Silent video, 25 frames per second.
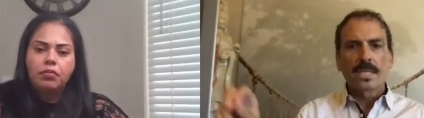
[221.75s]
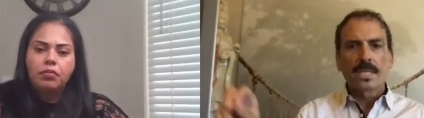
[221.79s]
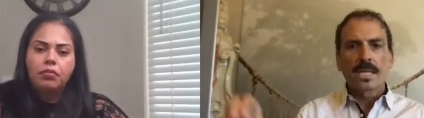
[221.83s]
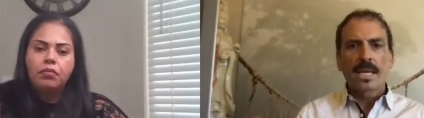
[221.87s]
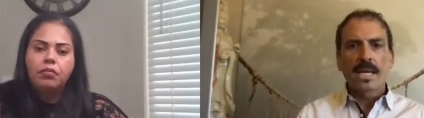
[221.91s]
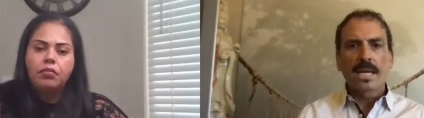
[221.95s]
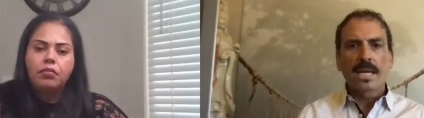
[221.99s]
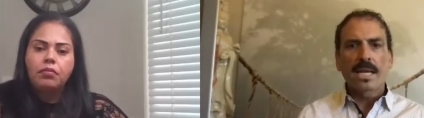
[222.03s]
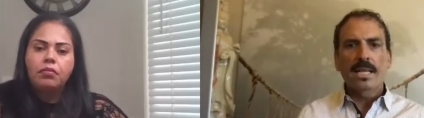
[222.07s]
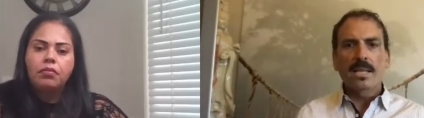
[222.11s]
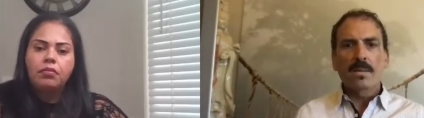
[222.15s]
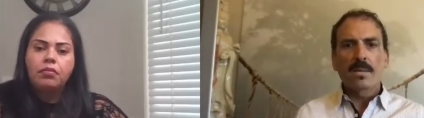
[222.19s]

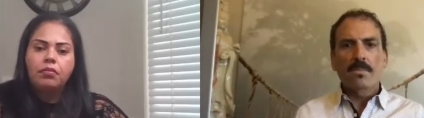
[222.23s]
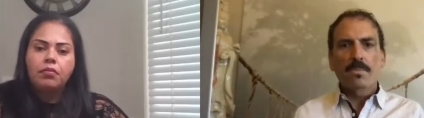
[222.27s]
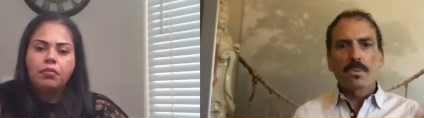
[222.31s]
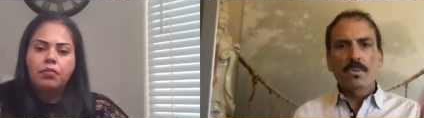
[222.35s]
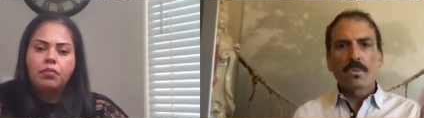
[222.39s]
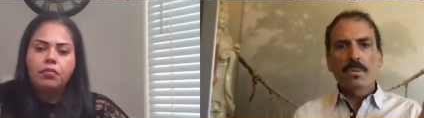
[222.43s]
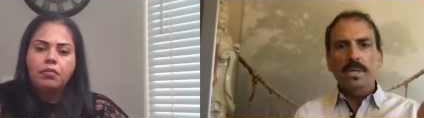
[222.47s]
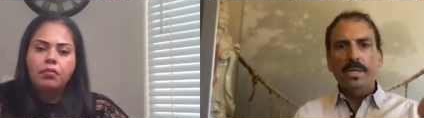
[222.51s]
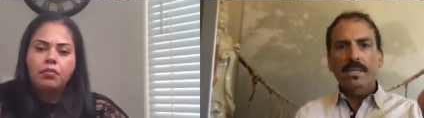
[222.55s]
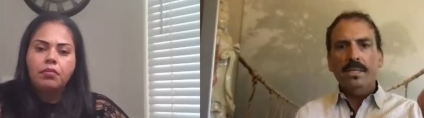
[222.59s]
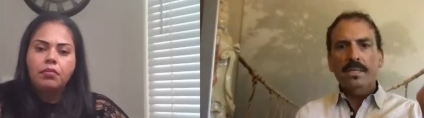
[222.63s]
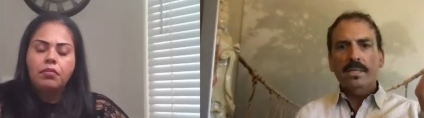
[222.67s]
Speaker 1: And the
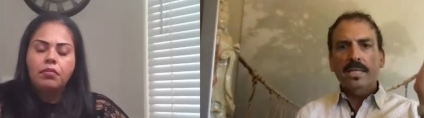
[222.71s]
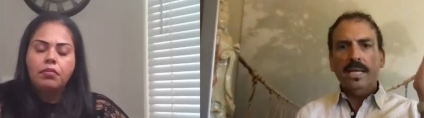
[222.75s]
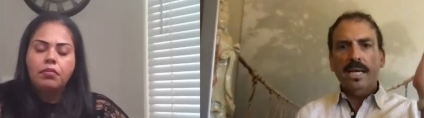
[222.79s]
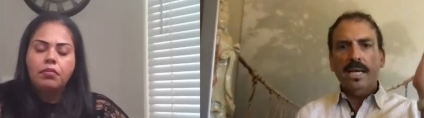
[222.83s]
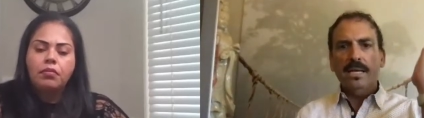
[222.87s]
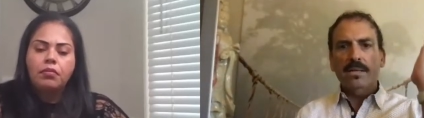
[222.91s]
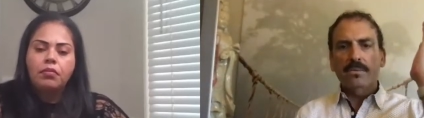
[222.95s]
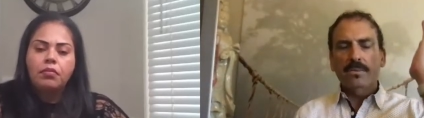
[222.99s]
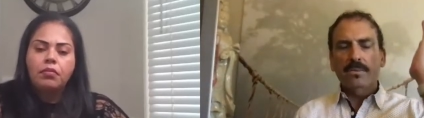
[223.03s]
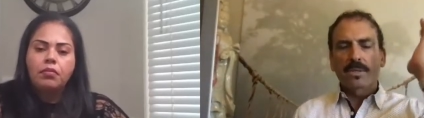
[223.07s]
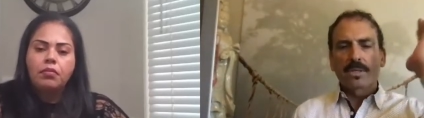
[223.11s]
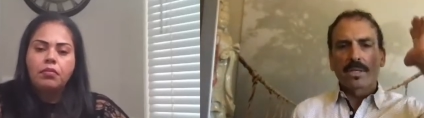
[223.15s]
point
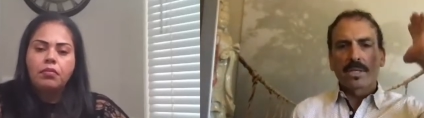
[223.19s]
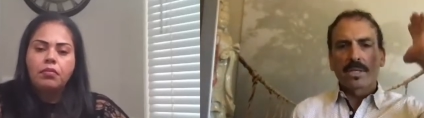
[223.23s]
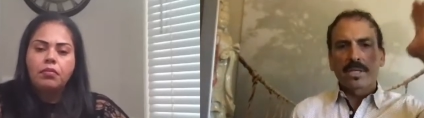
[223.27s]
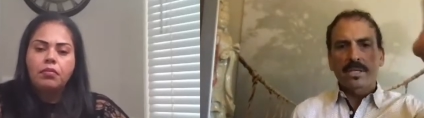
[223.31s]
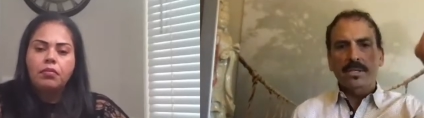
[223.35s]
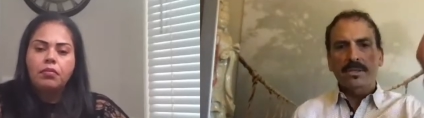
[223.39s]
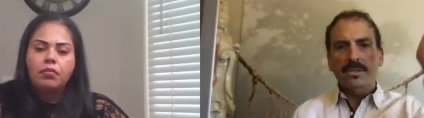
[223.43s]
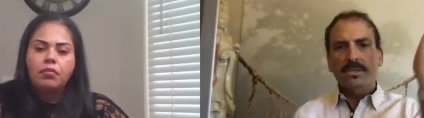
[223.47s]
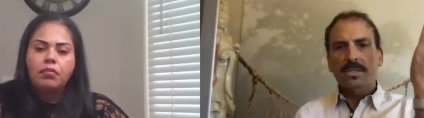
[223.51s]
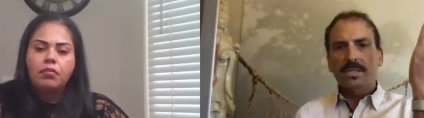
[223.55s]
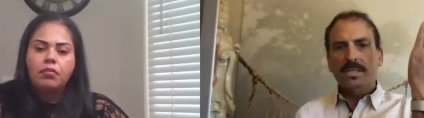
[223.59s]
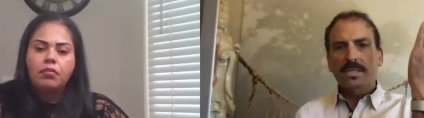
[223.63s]
that we're going to
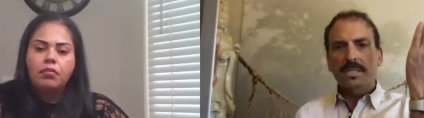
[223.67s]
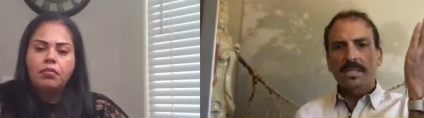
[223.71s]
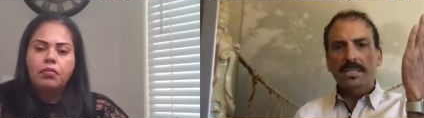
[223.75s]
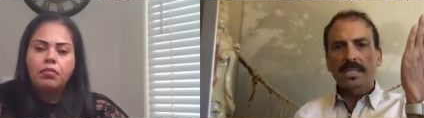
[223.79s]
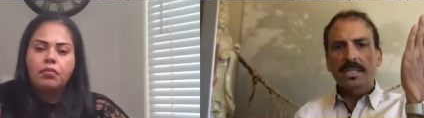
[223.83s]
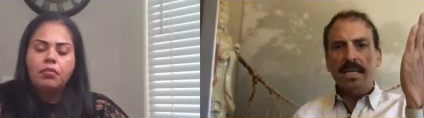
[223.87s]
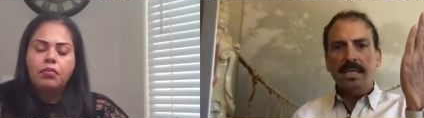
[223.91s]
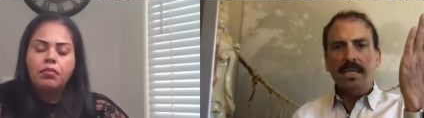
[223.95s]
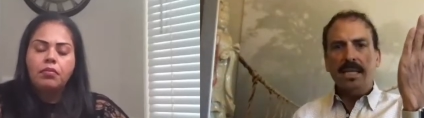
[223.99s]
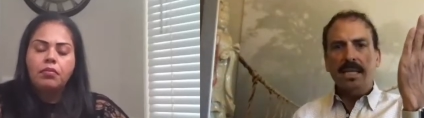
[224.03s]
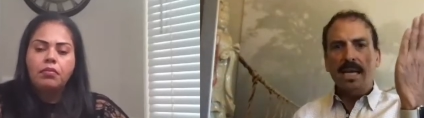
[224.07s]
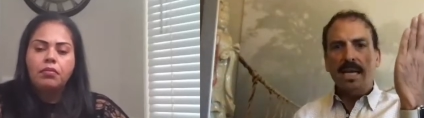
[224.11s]
use to
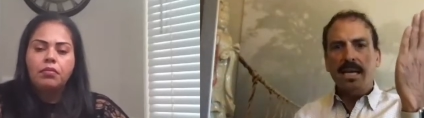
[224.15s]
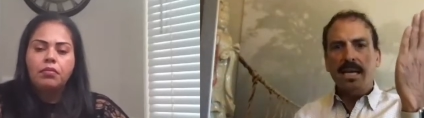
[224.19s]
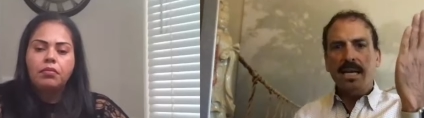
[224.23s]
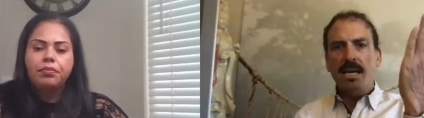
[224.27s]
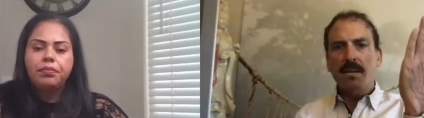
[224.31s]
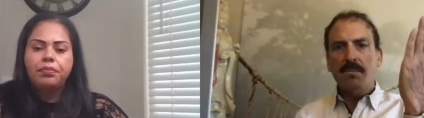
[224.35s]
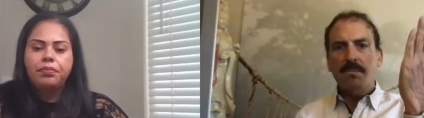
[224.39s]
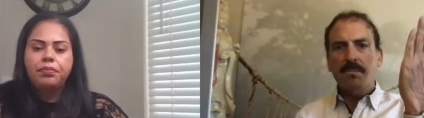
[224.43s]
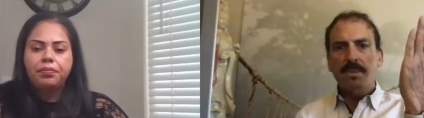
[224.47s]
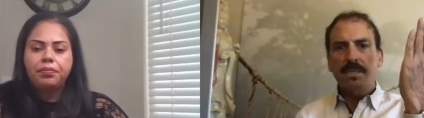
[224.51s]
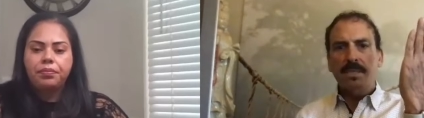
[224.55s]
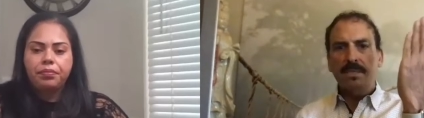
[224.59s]
set that
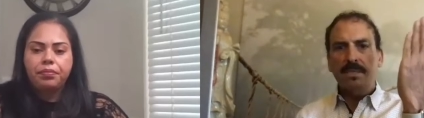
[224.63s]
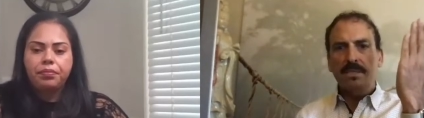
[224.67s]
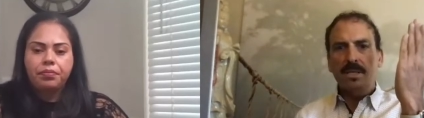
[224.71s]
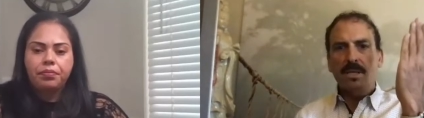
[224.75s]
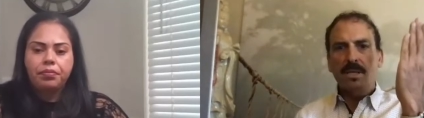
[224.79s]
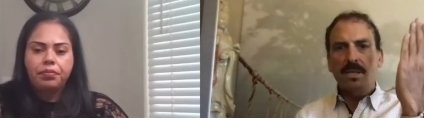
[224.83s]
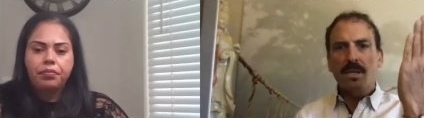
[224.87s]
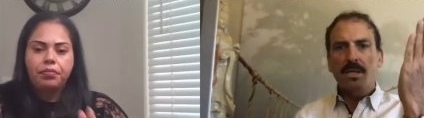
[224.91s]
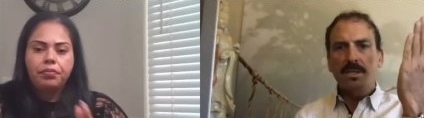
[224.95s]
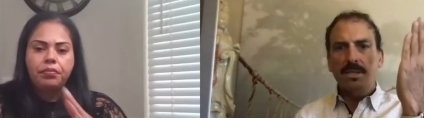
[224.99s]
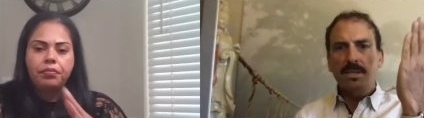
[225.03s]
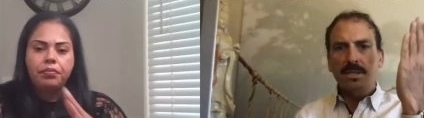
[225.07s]
up is
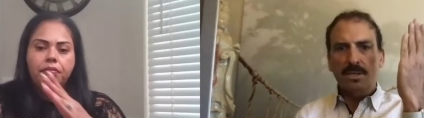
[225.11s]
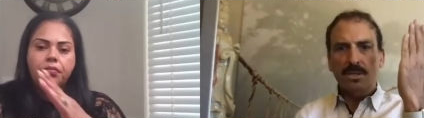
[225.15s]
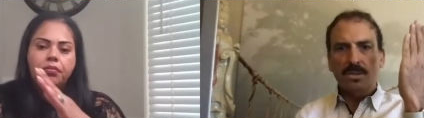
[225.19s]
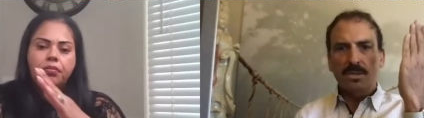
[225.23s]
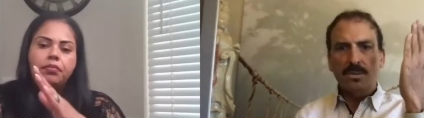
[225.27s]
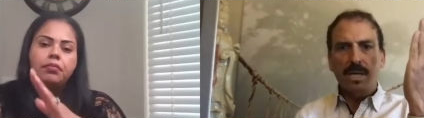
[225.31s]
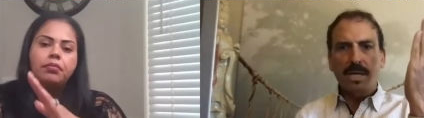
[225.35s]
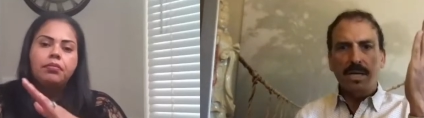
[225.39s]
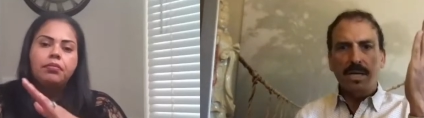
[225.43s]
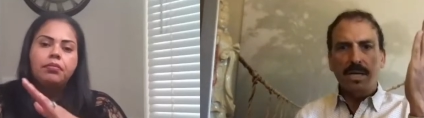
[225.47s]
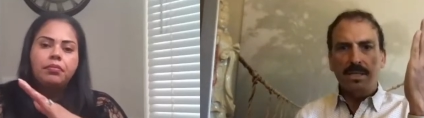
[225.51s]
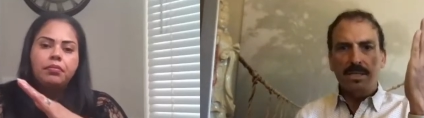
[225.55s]
called the
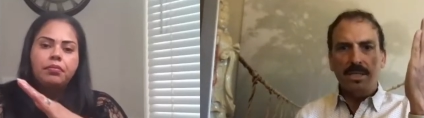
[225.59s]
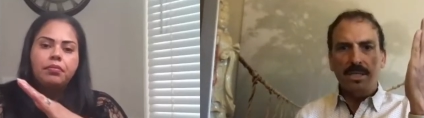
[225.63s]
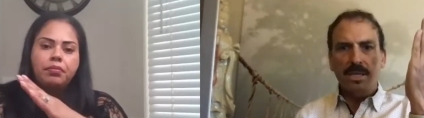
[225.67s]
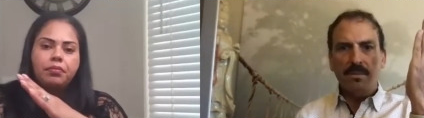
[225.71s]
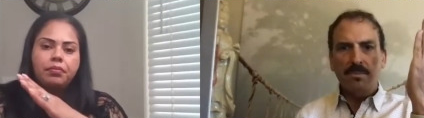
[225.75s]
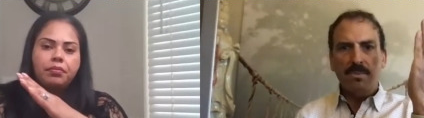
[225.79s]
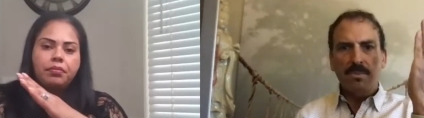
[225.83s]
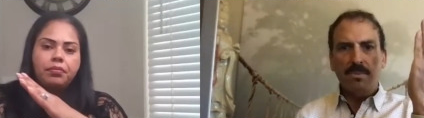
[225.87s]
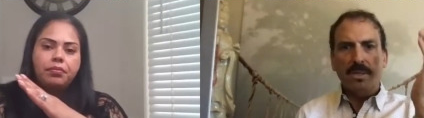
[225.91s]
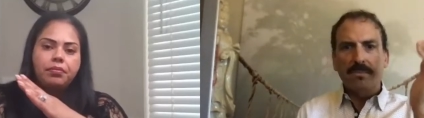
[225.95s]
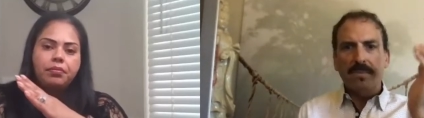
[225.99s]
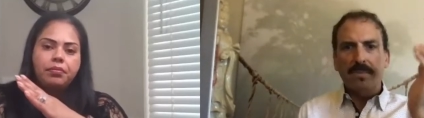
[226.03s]
karate chop
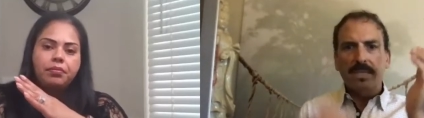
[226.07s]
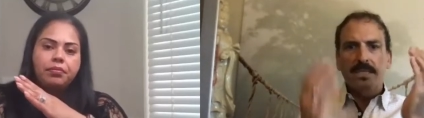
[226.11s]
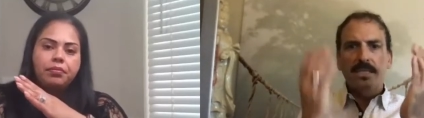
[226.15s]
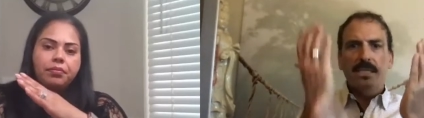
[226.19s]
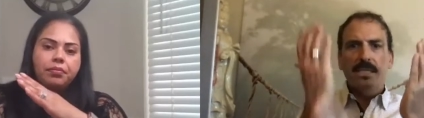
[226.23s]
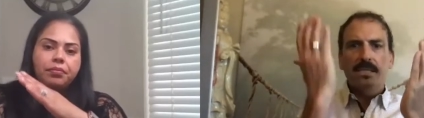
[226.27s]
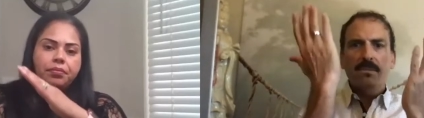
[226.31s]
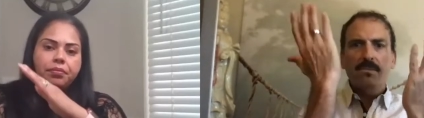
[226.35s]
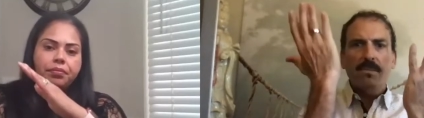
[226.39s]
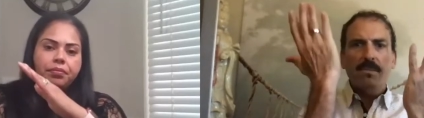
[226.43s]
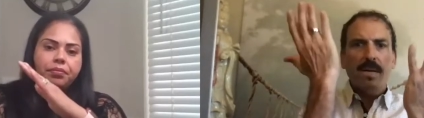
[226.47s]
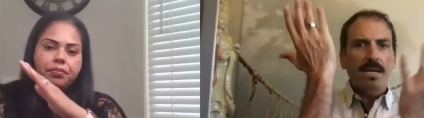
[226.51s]
point. It
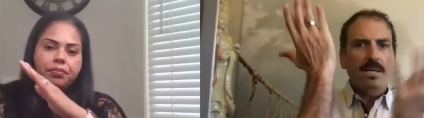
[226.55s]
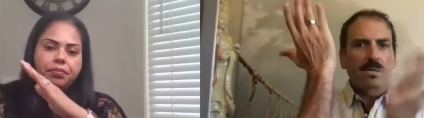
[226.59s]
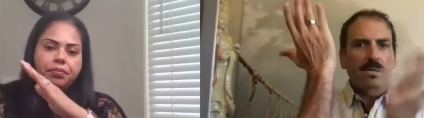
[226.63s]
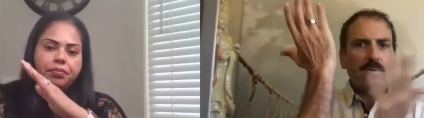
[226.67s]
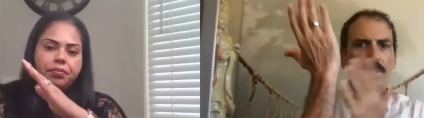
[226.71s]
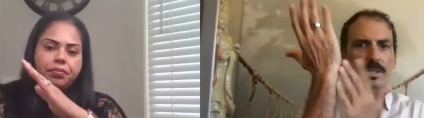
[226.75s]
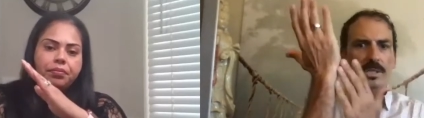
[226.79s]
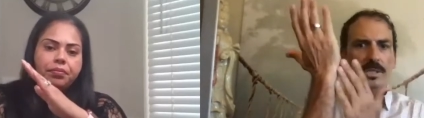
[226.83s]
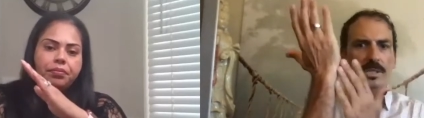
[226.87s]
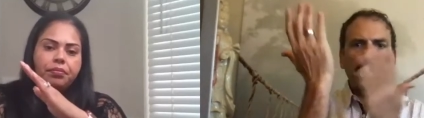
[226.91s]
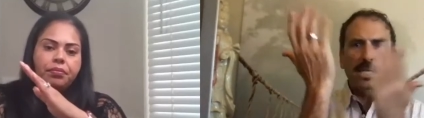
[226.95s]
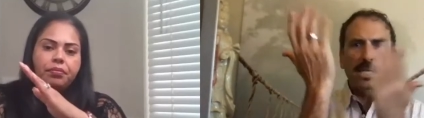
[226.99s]
doesn't matter
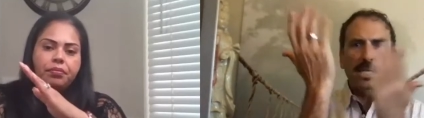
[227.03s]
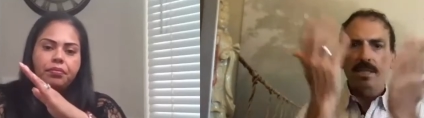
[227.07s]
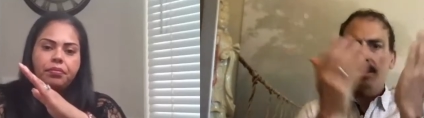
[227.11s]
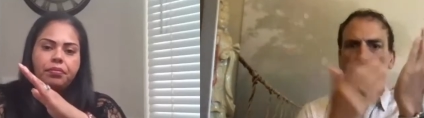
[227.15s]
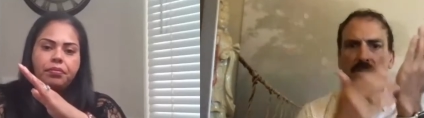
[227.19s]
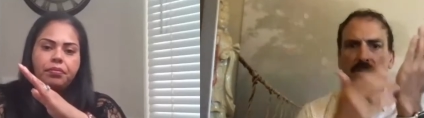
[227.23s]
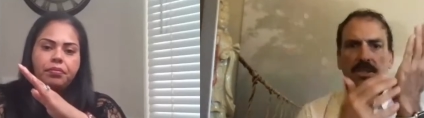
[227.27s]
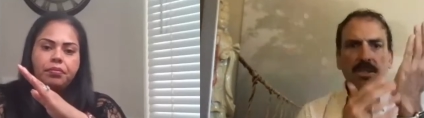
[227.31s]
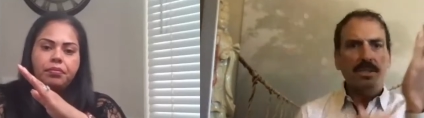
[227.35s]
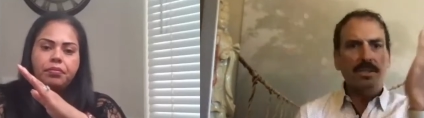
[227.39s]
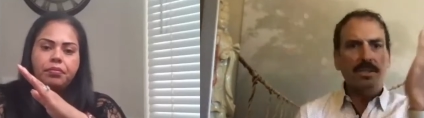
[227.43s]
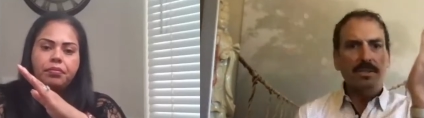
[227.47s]
which hand you
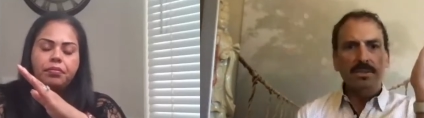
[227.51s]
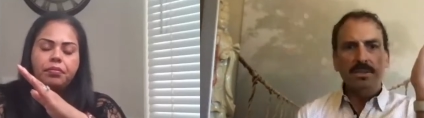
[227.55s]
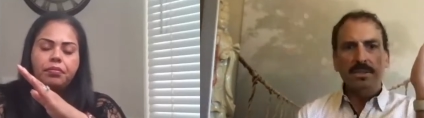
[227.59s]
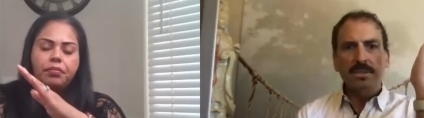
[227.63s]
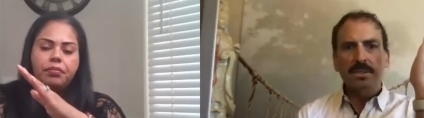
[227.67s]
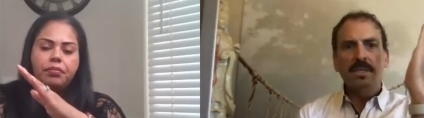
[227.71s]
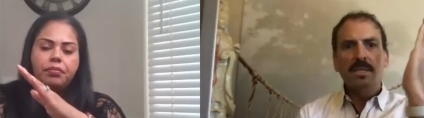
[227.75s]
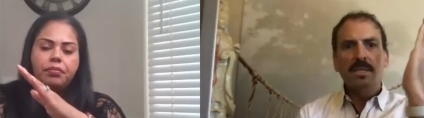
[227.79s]
use,